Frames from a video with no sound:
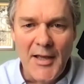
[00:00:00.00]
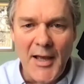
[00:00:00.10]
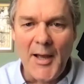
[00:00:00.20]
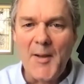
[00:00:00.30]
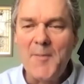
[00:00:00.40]

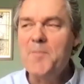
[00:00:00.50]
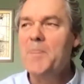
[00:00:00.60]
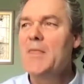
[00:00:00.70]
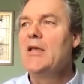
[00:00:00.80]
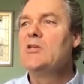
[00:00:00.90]

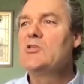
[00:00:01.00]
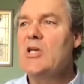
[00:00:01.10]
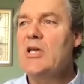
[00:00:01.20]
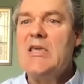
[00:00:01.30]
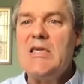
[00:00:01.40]

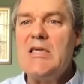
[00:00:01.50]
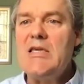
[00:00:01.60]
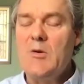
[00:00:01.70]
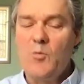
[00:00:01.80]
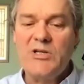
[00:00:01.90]

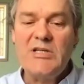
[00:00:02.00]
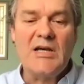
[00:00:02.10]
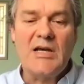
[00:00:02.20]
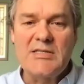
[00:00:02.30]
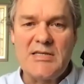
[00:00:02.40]
What he
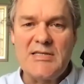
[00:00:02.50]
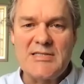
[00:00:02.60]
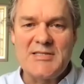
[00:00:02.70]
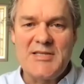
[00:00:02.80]
does is,